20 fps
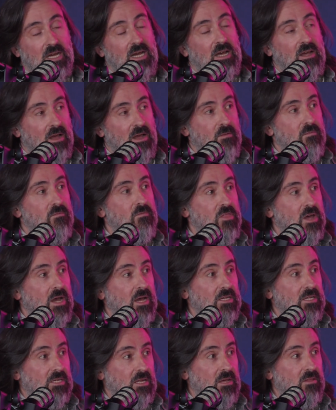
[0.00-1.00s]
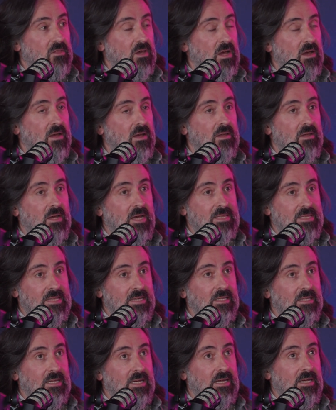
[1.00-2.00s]
I
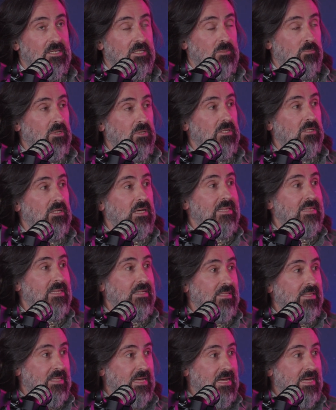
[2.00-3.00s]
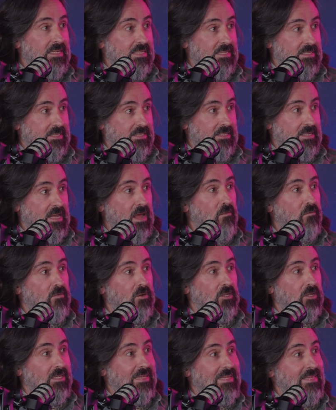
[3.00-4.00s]
think that is
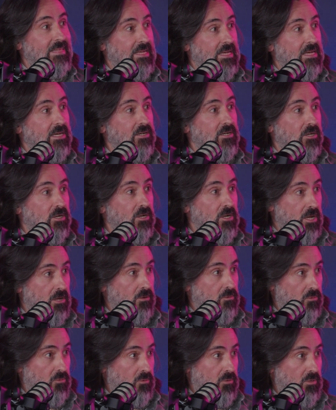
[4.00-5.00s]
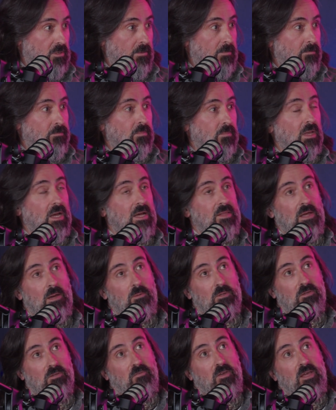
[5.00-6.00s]
definitely there now. And that
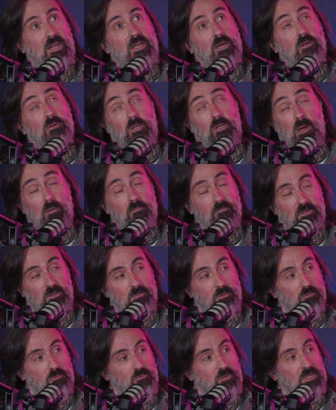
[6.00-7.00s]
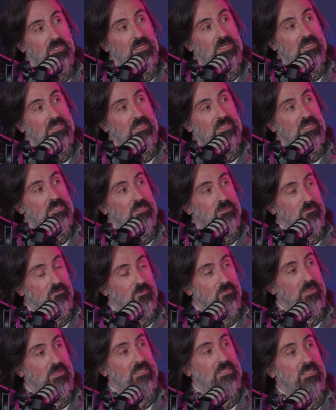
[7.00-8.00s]
was a very uncomfortable realisation
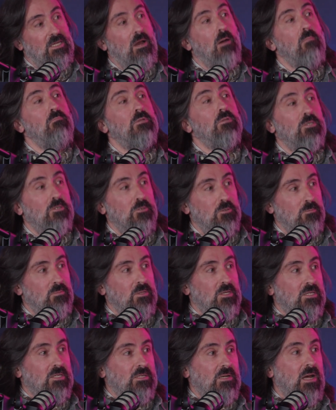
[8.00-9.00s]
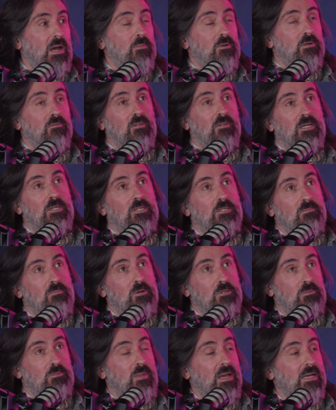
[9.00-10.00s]
for me to come to because I would have liked it
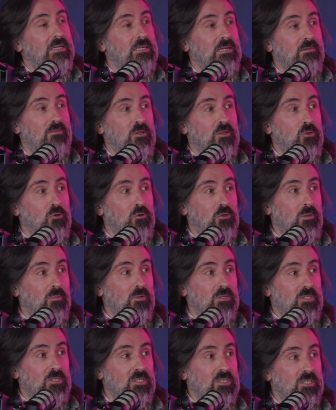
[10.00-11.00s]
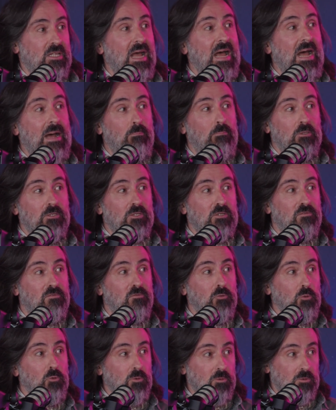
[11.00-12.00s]
much better if I thought they were just hapless
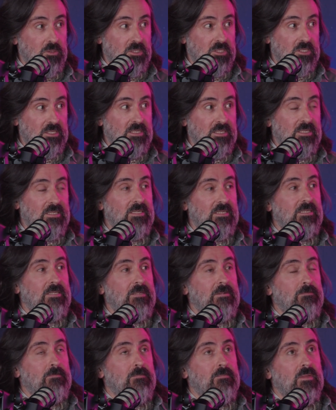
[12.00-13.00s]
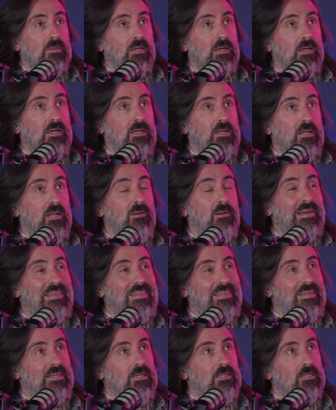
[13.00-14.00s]
fools. Now I
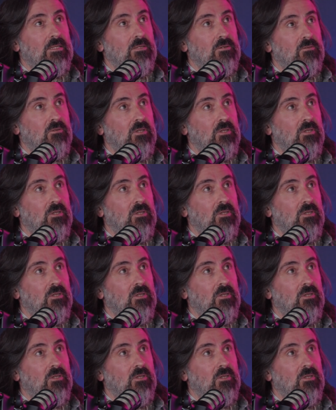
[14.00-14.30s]
think they're